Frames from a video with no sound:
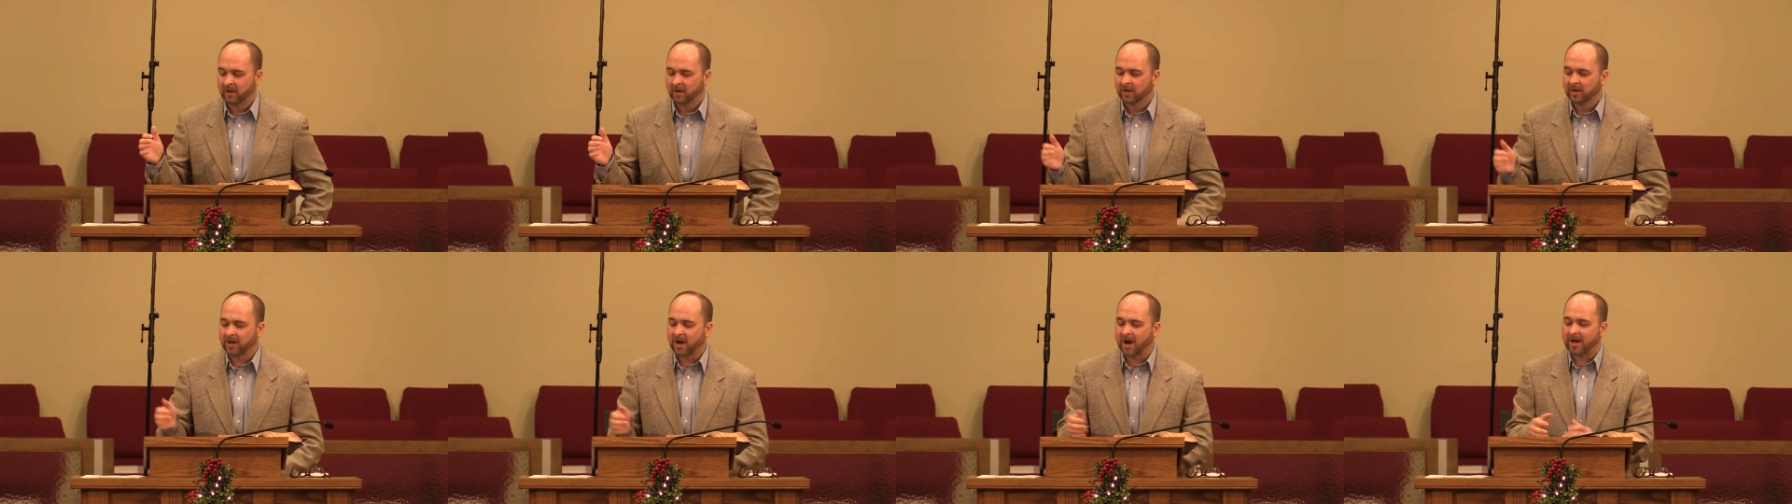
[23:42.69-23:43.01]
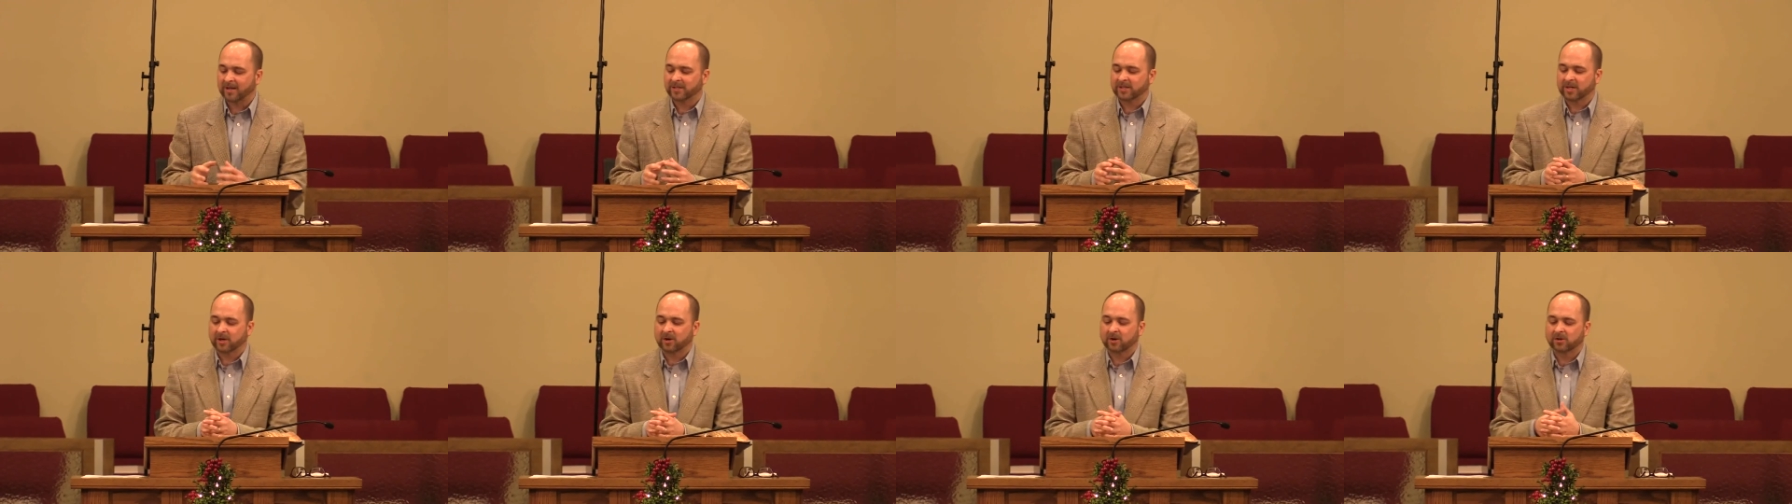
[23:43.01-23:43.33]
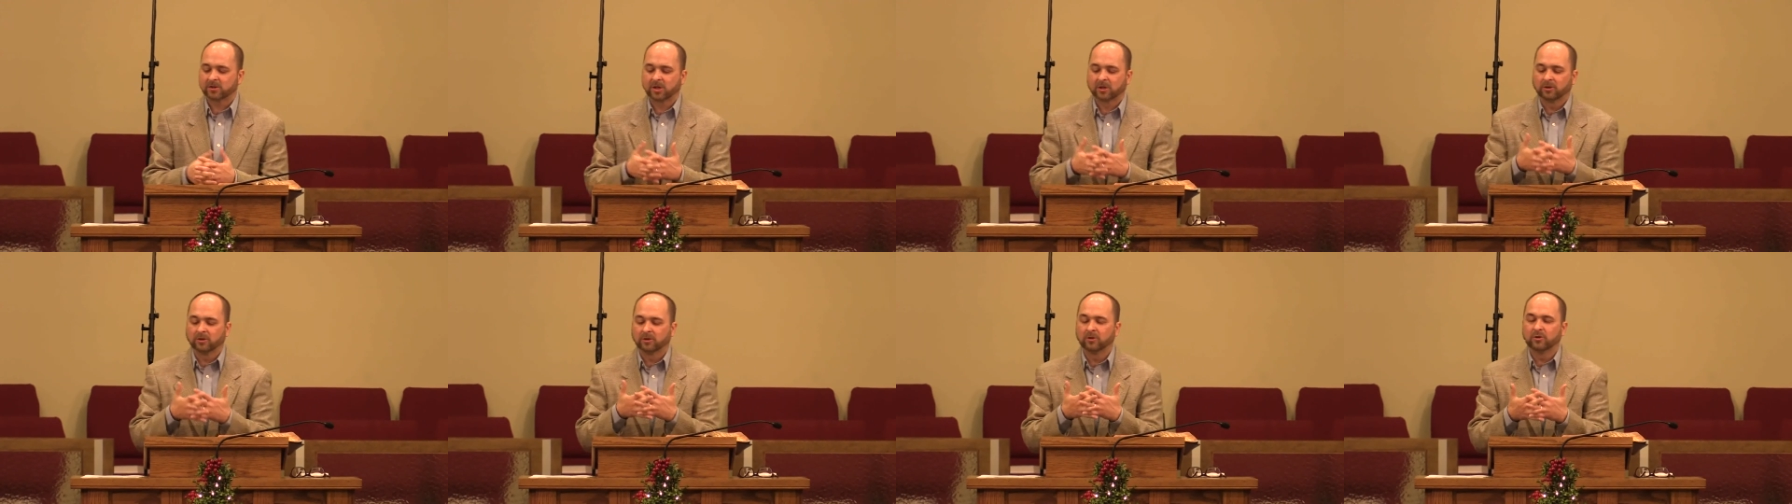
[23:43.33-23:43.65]
causing her
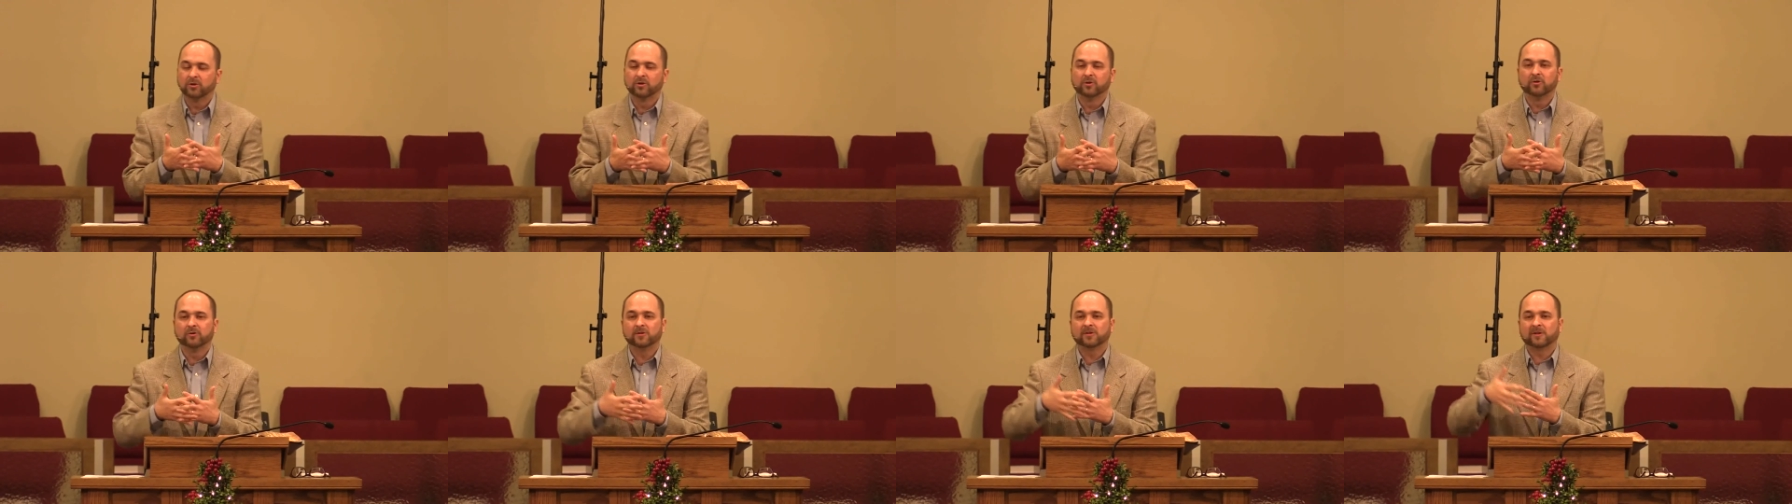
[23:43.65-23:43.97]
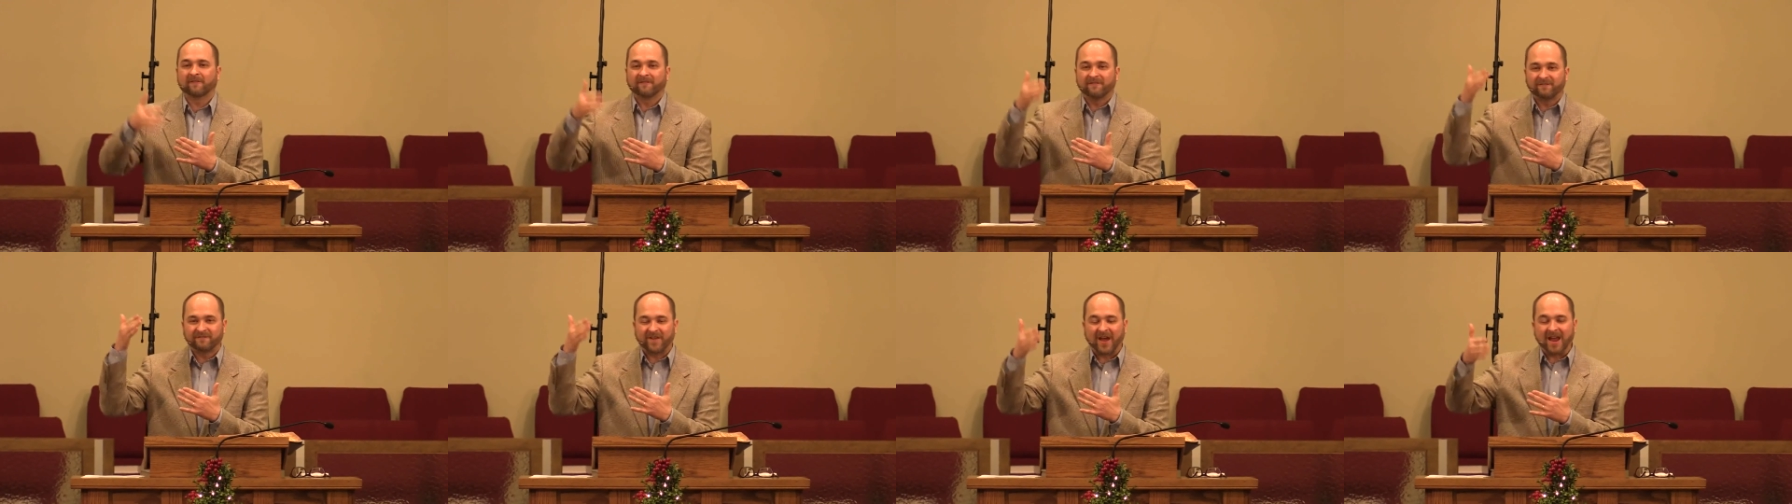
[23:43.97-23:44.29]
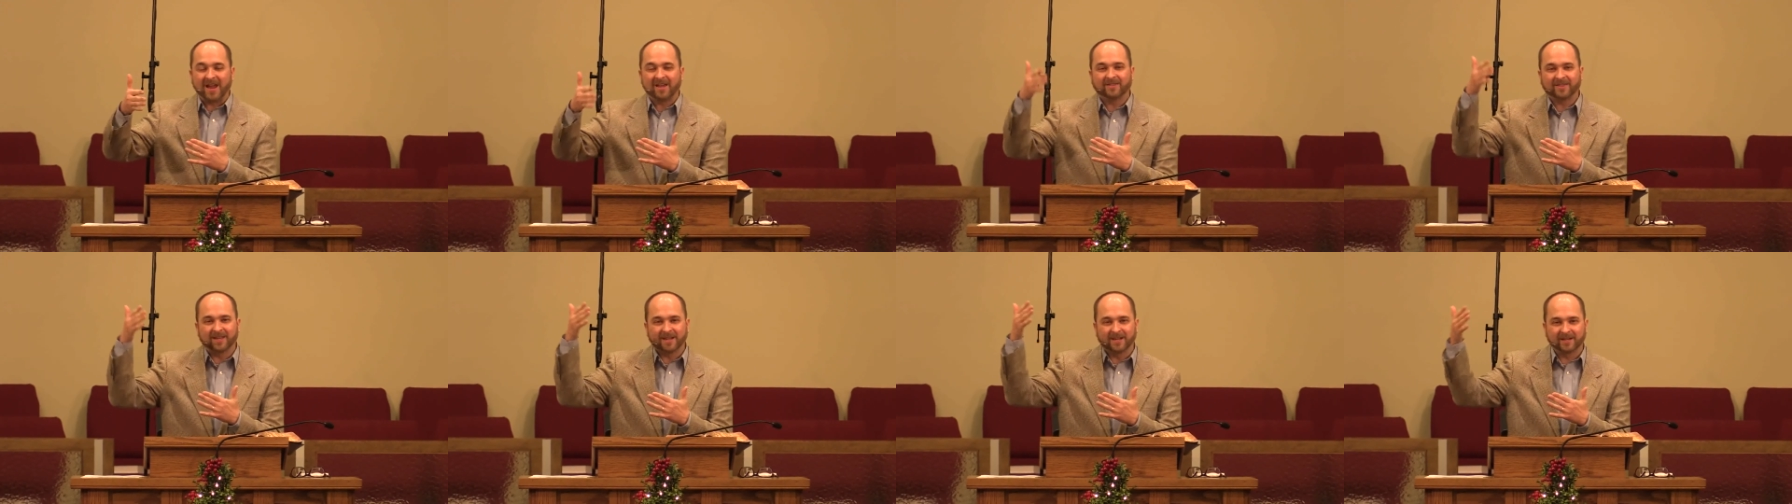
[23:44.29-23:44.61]
to lose
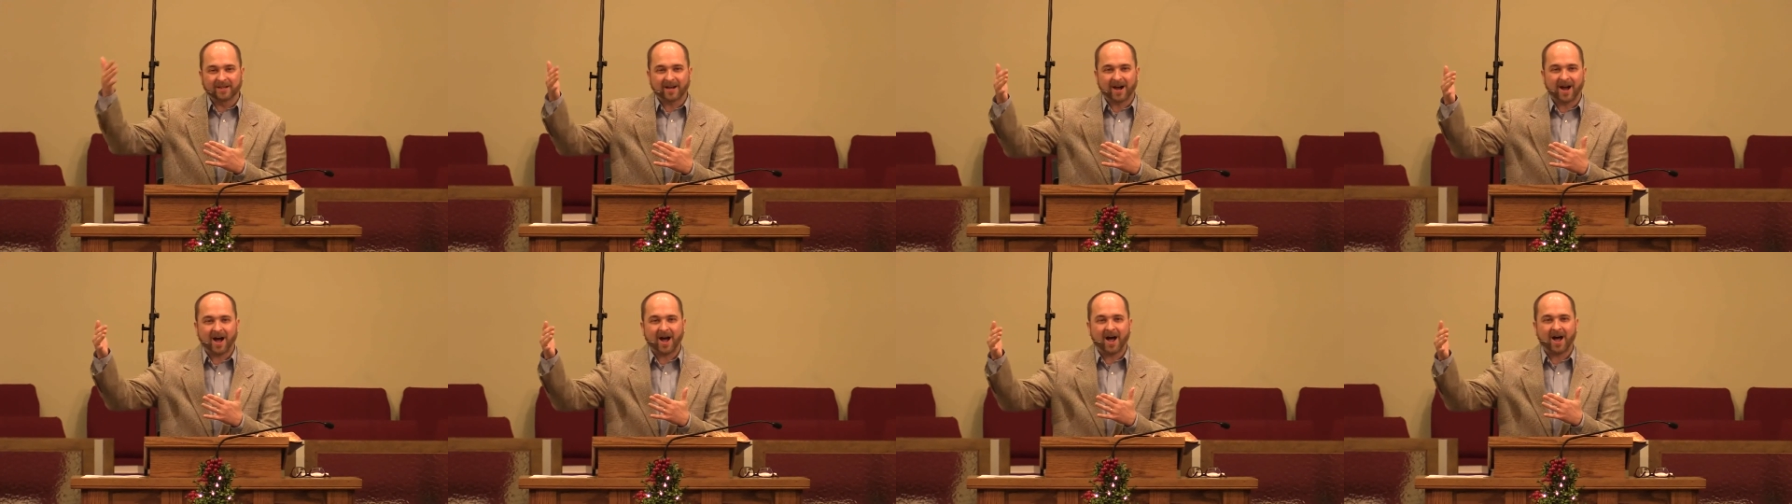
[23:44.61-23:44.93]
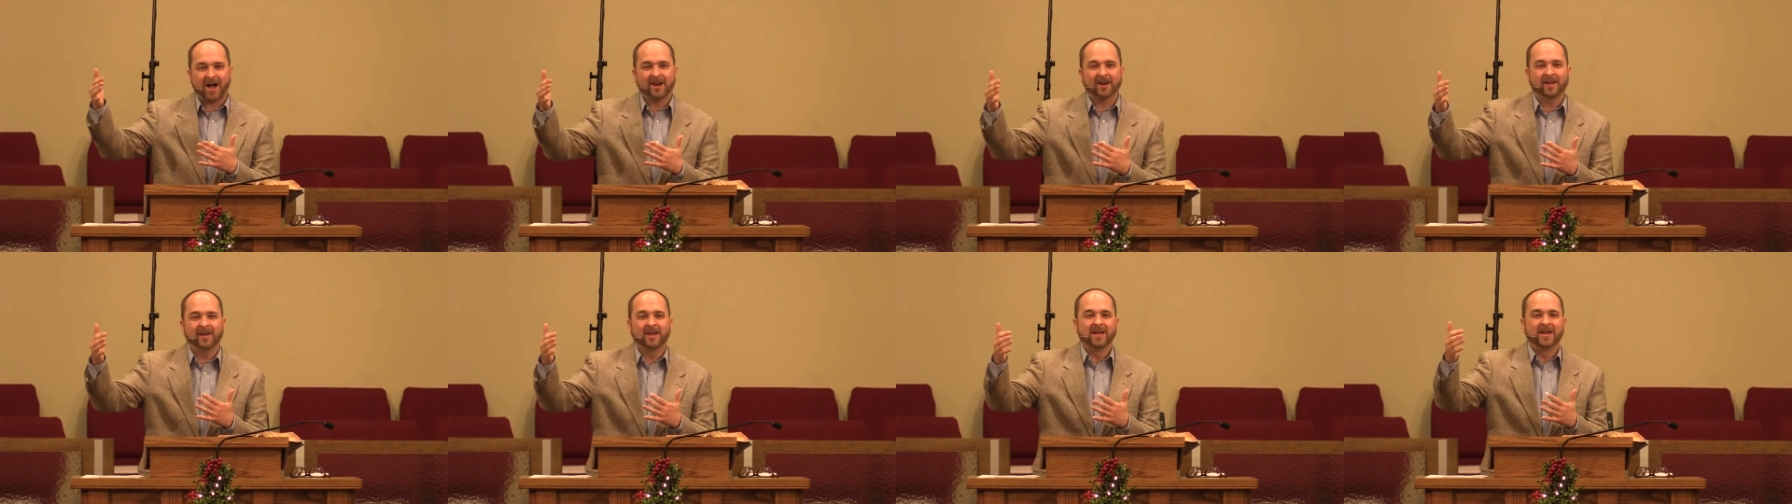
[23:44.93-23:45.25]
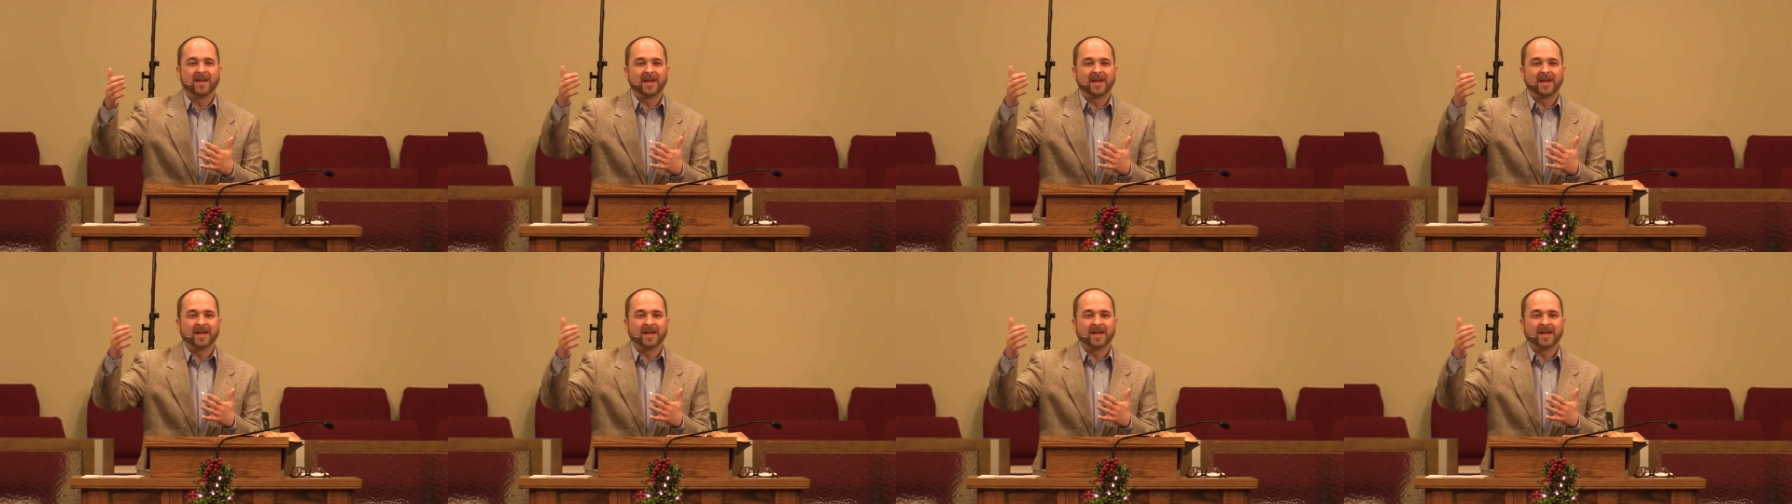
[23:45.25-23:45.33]
faith in God.